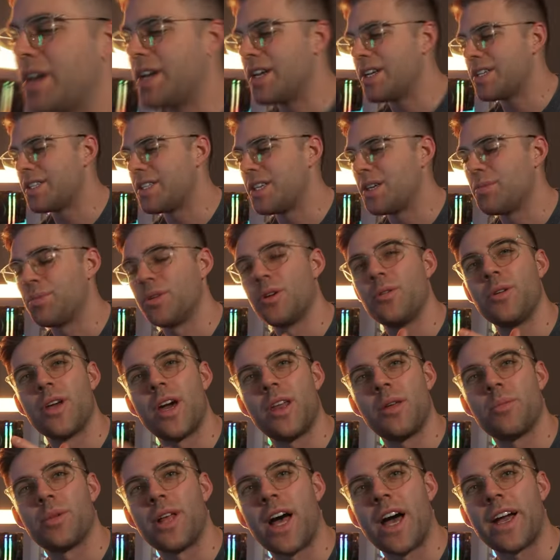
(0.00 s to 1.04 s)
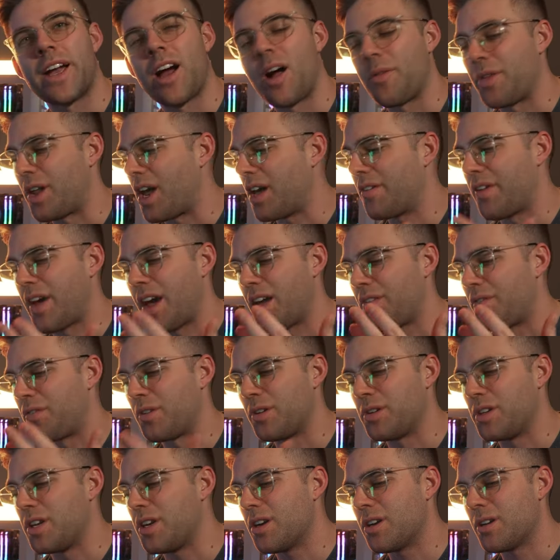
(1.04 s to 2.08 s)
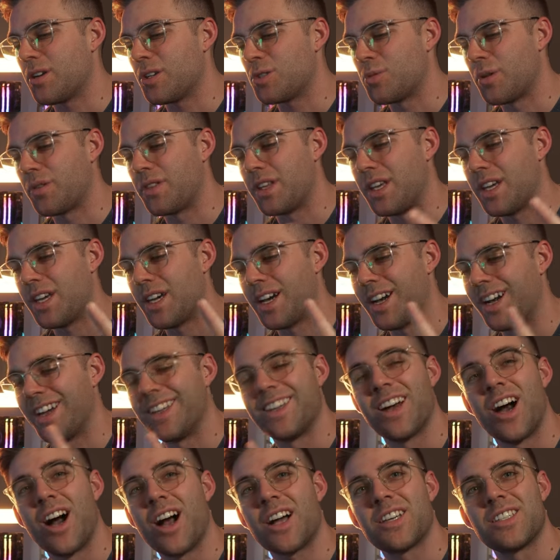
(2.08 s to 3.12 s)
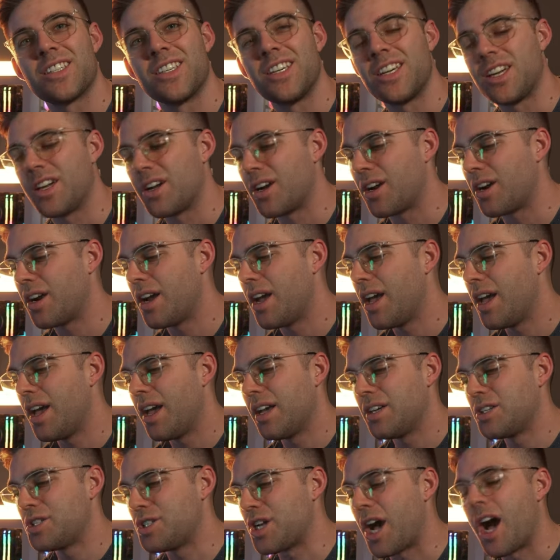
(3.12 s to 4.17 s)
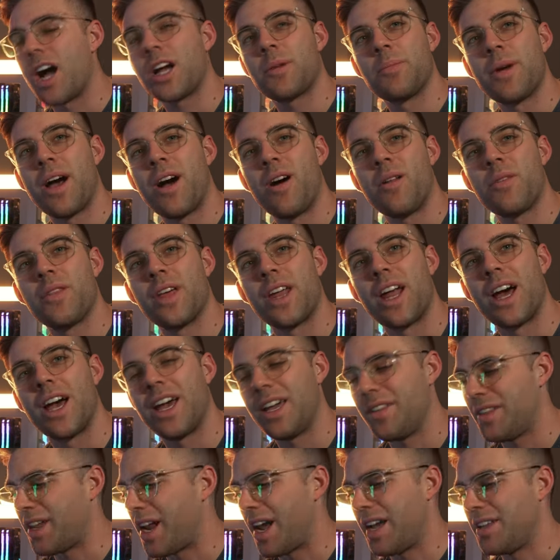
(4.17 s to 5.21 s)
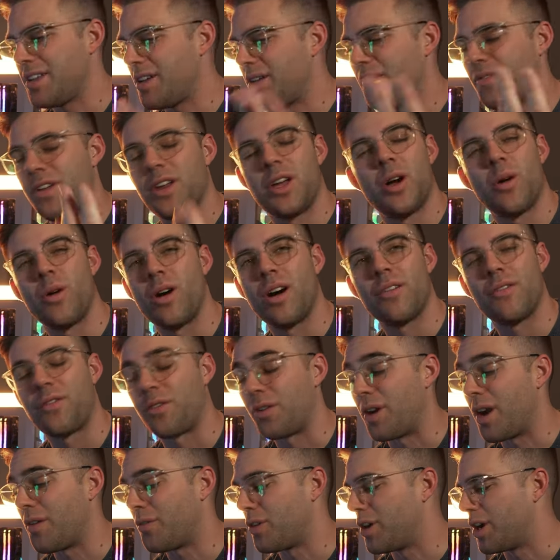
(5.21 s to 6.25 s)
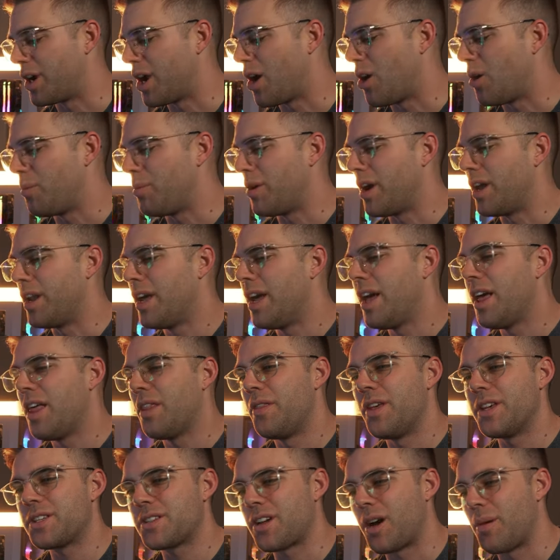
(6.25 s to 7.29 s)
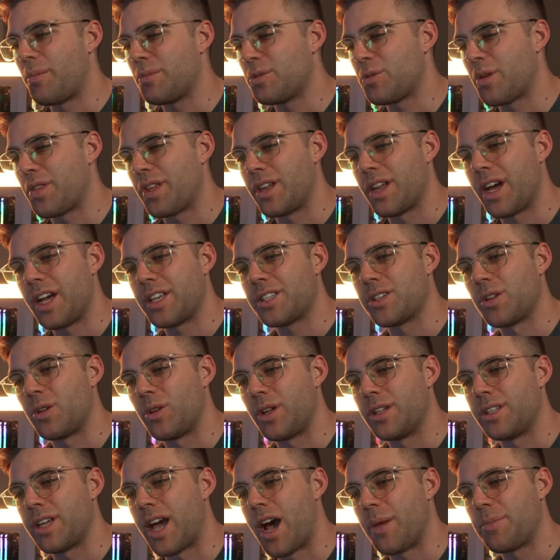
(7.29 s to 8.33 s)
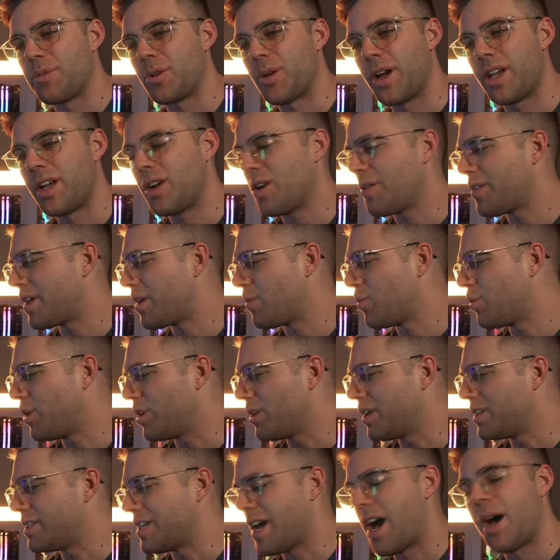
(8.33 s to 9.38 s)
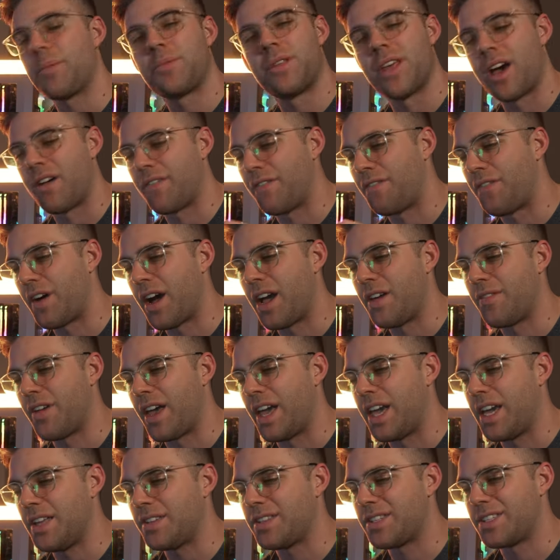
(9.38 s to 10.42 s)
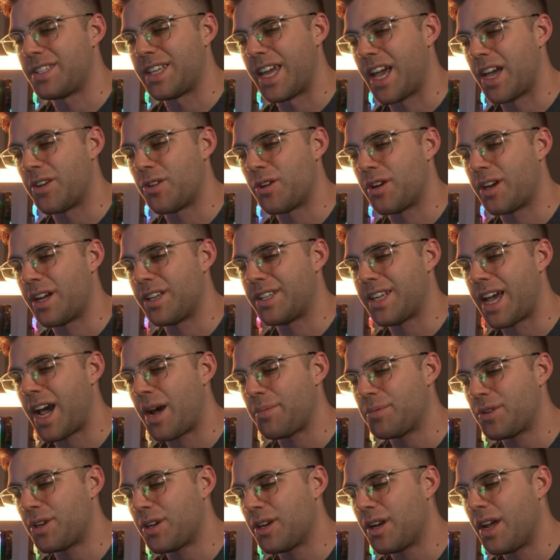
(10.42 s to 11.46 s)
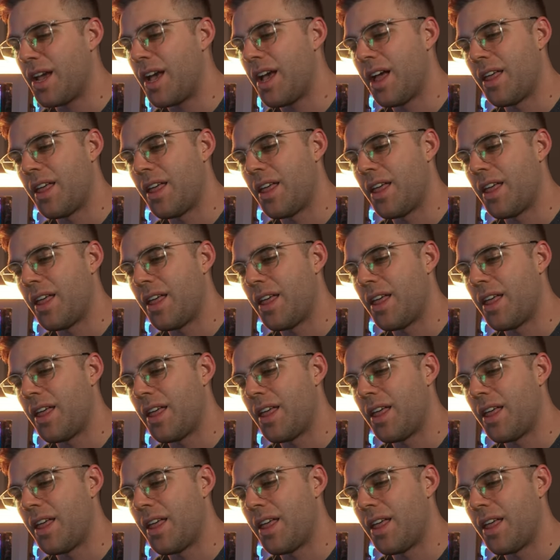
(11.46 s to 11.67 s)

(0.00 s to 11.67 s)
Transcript: is the Blue Yeti Blackout that I've had for years with the uh, Knox Gear shock mount that I that I did a video on forever ago, but this comes with a nice little adapter right here that will adapt that five eighths standard adapter